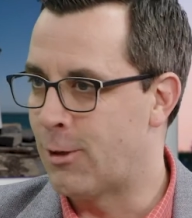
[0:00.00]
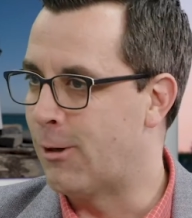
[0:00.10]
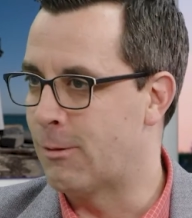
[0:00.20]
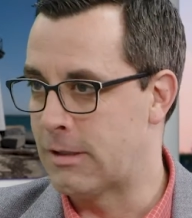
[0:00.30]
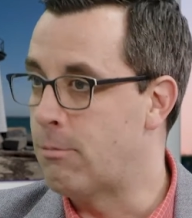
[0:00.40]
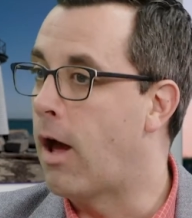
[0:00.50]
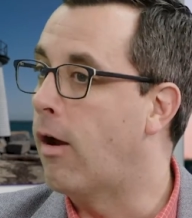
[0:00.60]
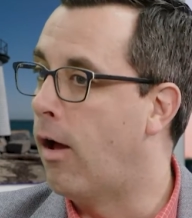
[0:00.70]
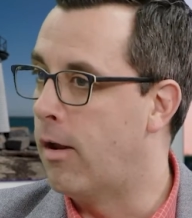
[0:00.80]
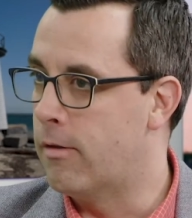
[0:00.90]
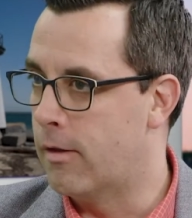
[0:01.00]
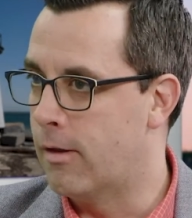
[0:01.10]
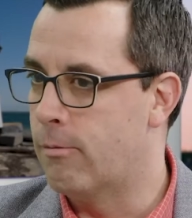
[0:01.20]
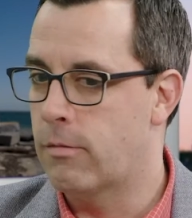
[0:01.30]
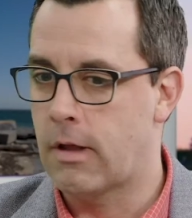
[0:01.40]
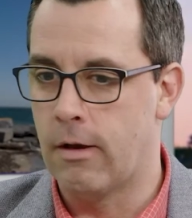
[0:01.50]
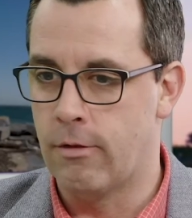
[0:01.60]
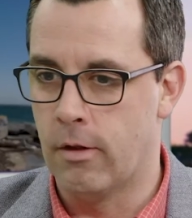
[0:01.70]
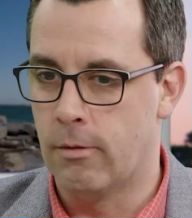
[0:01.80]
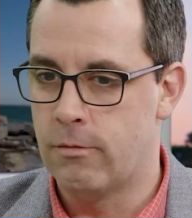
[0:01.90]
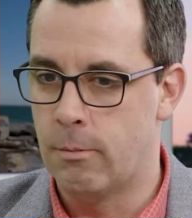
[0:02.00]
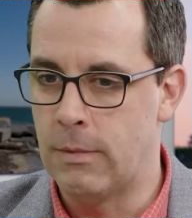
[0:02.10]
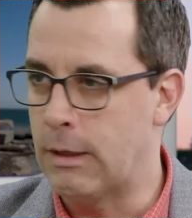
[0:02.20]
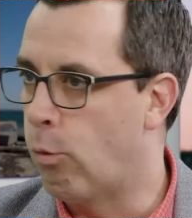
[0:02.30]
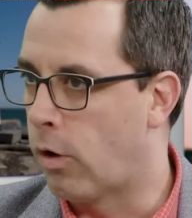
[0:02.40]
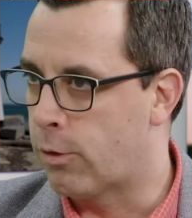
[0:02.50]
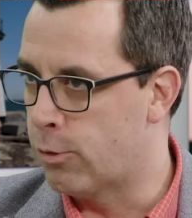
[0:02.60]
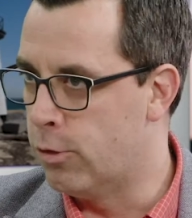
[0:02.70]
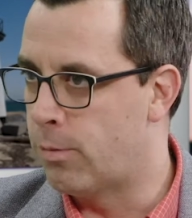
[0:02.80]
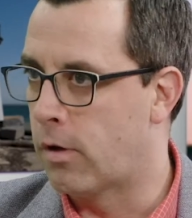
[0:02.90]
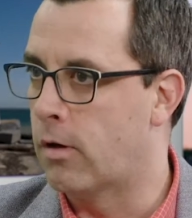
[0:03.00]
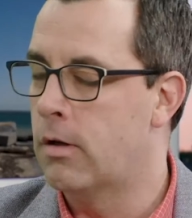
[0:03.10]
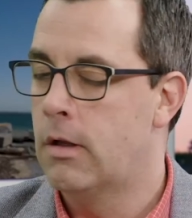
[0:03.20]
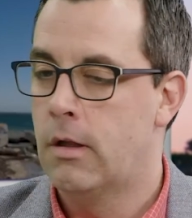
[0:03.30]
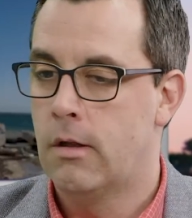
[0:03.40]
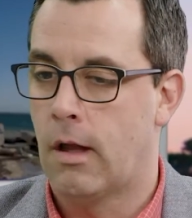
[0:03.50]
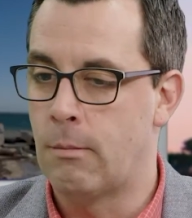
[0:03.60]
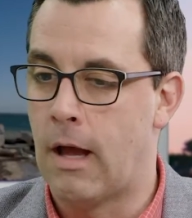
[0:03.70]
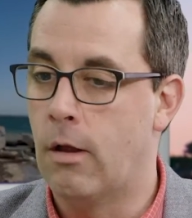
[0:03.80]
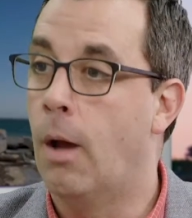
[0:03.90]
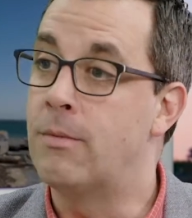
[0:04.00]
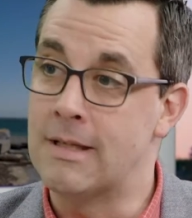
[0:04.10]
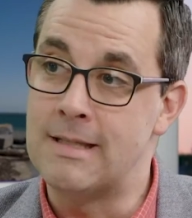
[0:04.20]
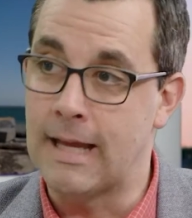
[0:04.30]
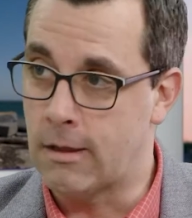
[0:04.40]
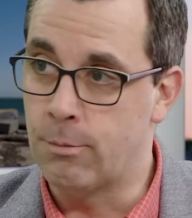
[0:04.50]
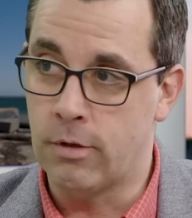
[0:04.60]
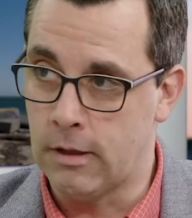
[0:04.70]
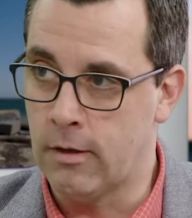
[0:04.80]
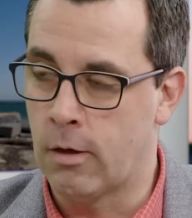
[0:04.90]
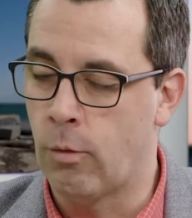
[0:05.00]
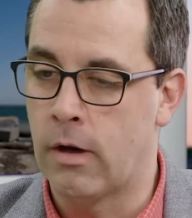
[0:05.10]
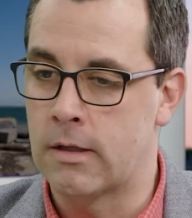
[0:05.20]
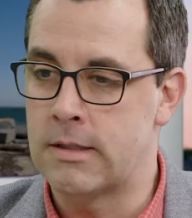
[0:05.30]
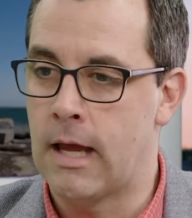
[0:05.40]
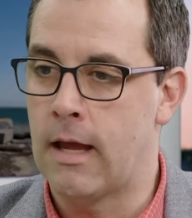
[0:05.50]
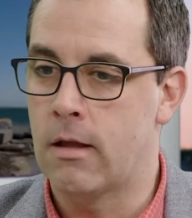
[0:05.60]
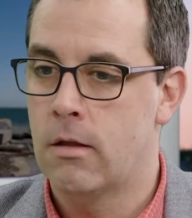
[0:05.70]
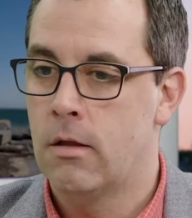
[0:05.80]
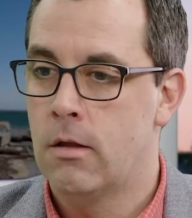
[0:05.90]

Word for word: terms. I'm not on the kind of the, the mini work group or I'm not up to date completely on where it's at.